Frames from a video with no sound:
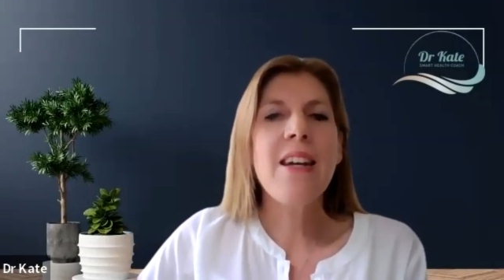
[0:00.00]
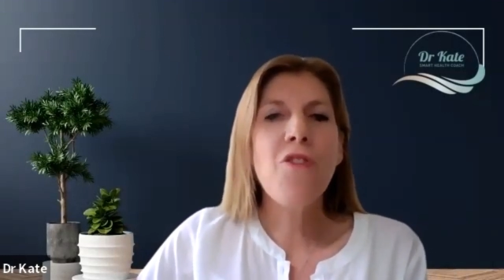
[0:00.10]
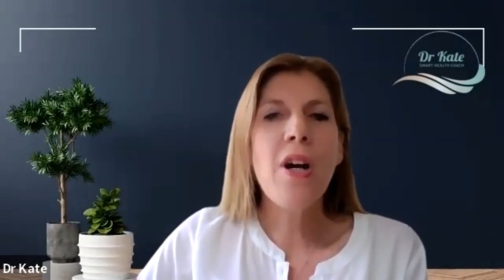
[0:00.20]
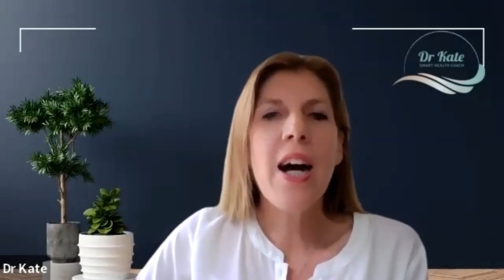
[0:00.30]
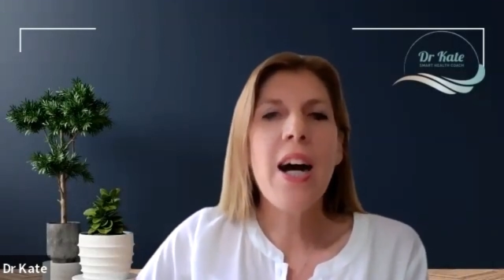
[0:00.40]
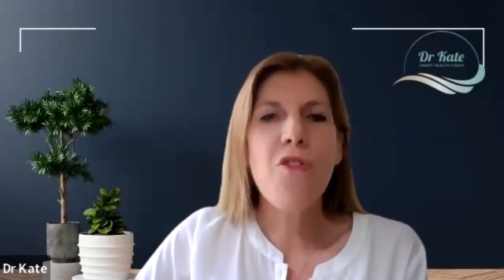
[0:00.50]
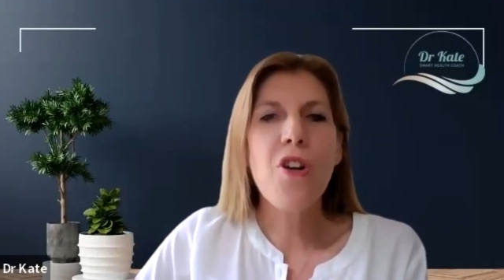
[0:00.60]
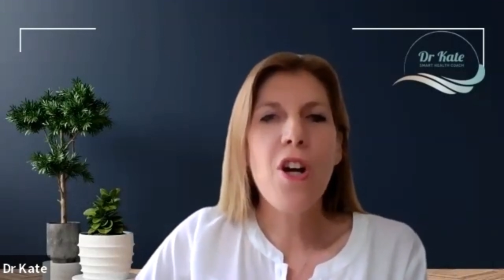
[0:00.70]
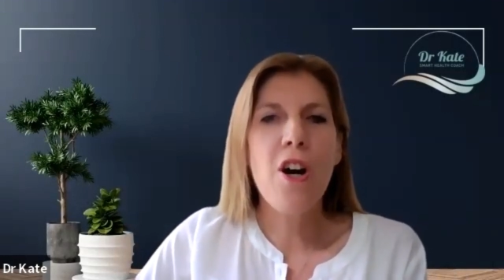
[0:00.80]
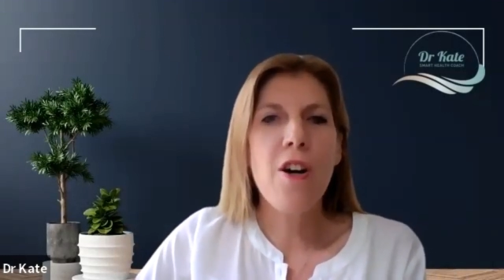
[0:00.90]

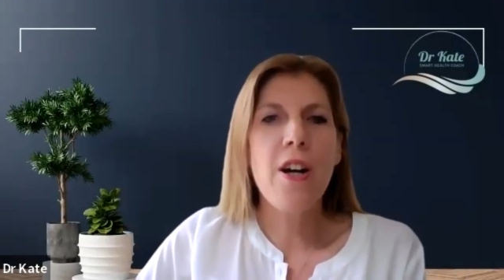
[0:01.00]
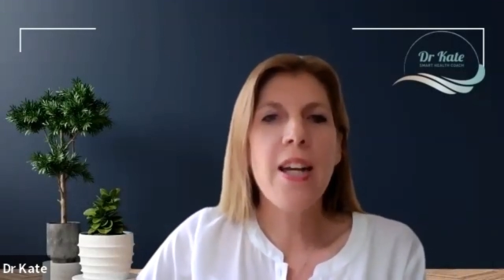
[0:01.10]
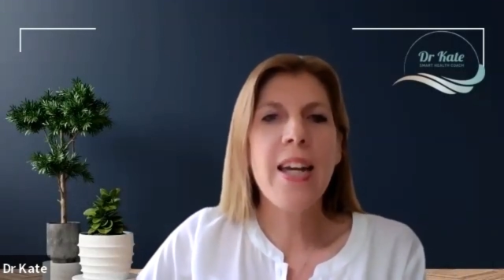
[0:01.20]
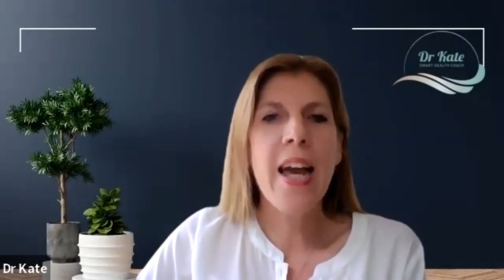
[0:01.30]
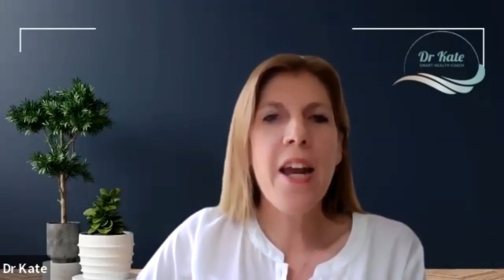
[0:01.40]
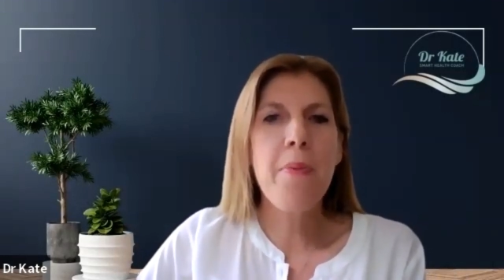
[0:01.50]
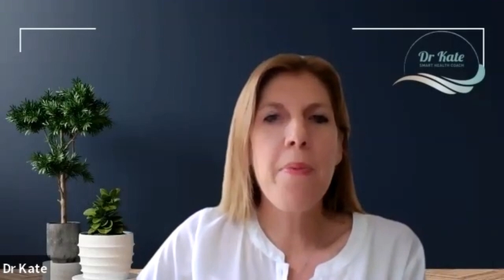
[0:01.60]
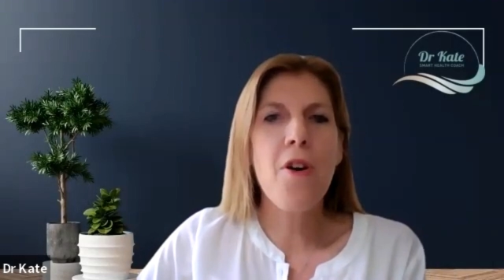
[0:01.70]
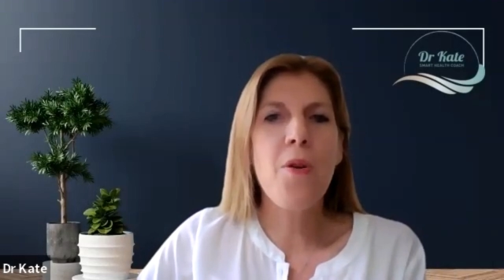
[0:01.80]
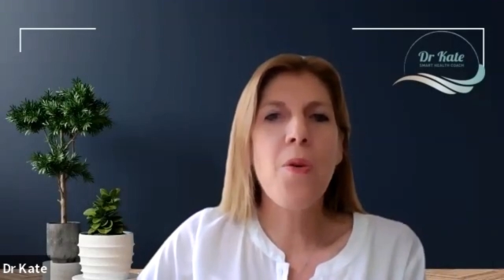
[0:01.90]

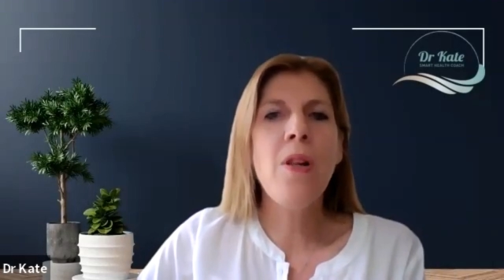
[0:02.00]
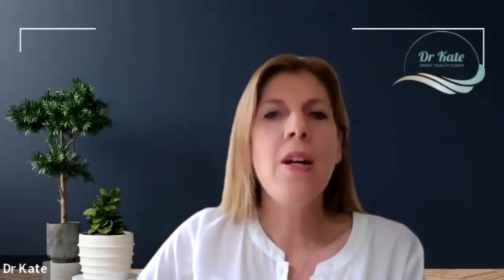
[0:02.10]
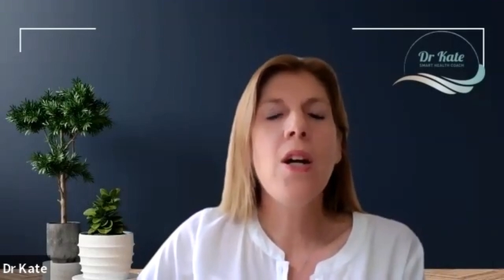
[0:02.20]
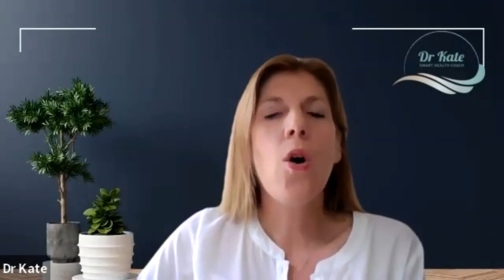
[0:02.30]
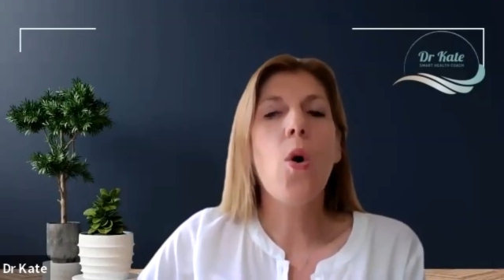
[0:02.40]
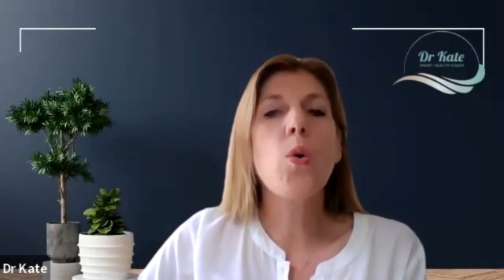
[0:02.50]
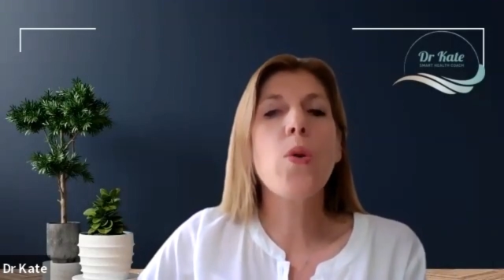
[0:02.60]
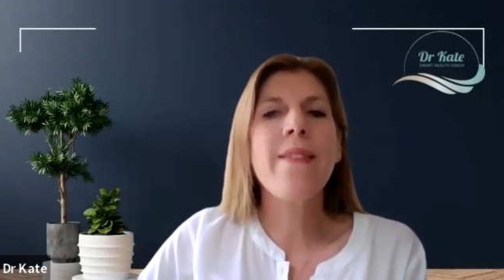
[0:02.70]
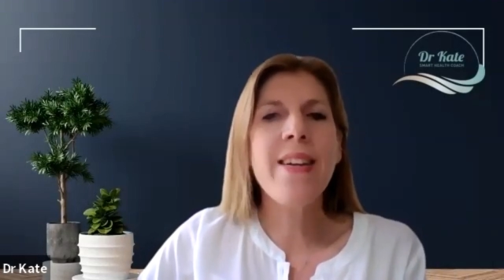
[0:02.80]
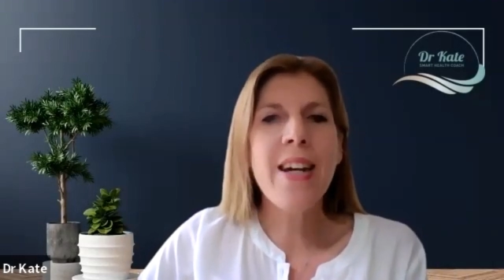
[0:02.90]
tetrahydrocannabinol,
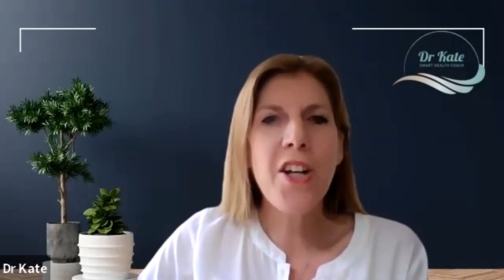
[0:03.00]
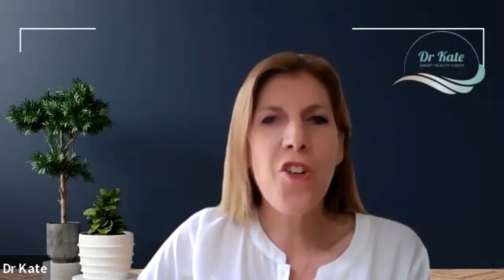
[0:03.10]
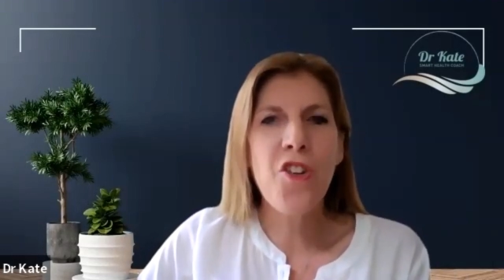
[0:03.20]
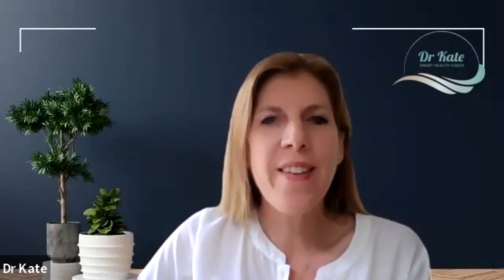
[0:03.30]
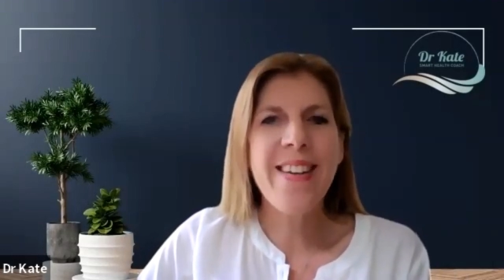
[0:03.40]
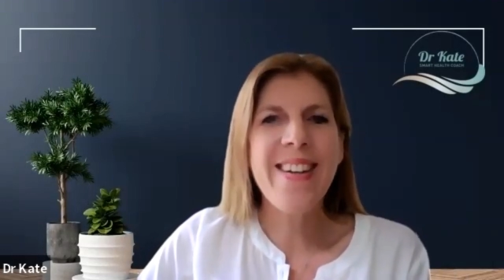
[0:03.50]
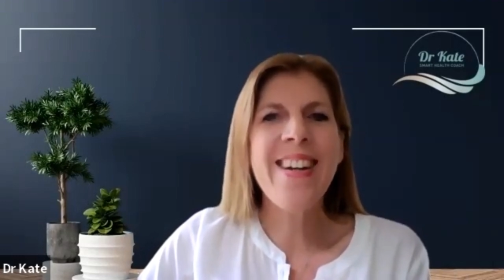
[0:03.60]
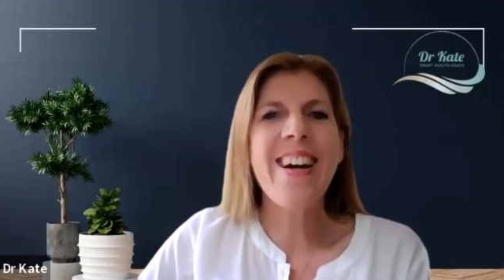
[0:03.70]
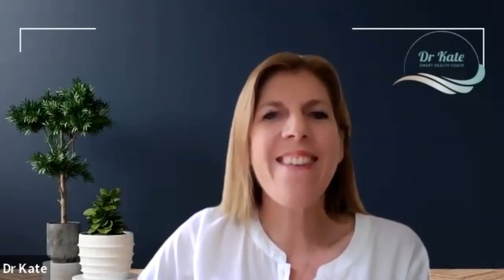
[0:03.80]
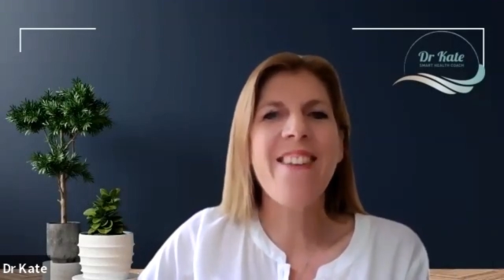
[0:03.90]
or
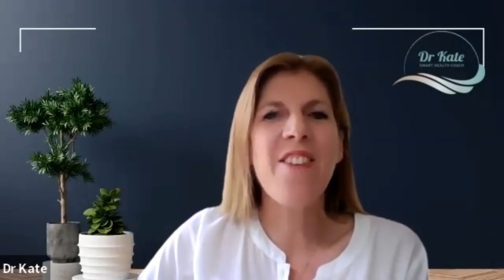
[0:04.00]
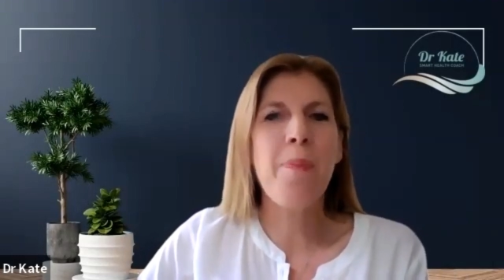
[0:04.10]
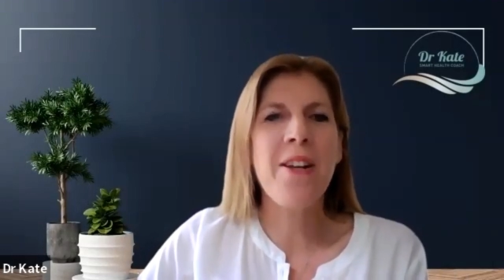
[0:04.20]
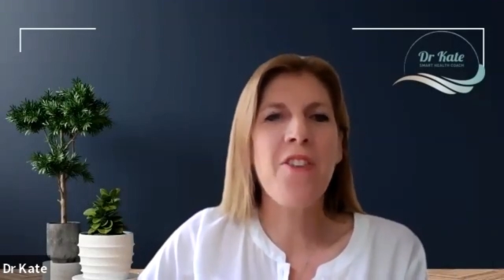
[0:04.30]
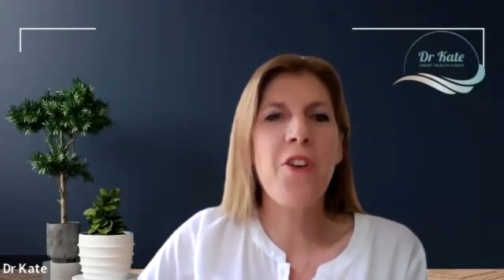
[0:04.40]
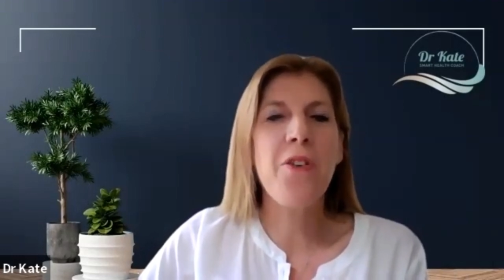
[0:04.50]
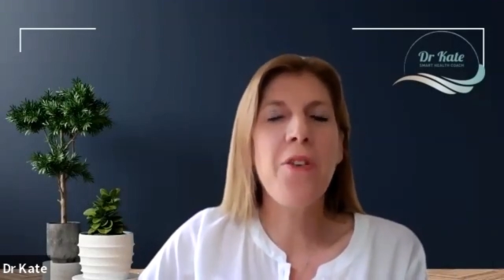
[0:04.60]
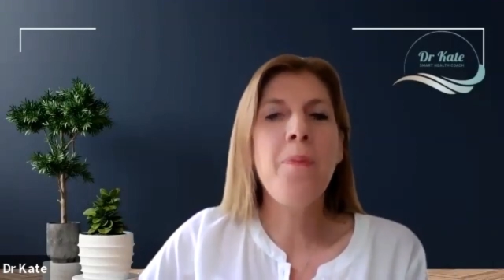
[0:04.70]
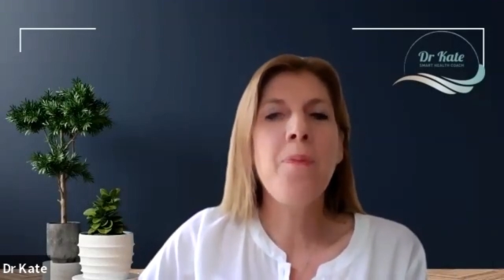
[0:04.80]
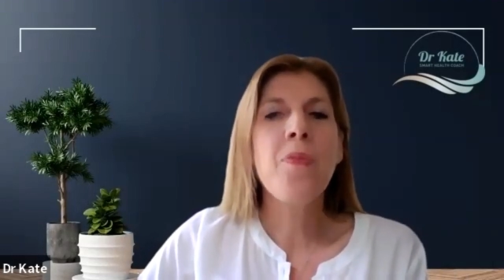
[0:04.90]
THC as it's better
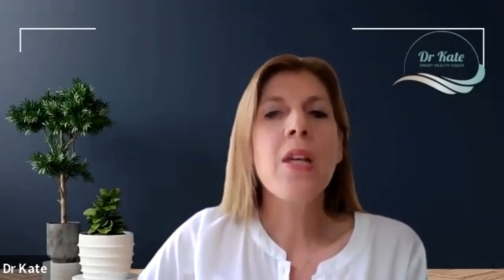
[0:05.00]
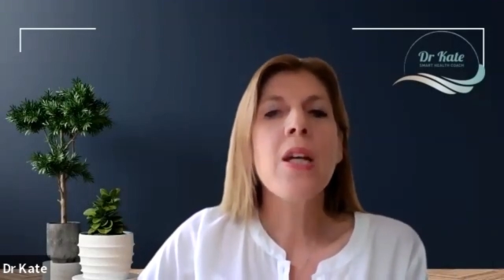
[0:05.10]
known,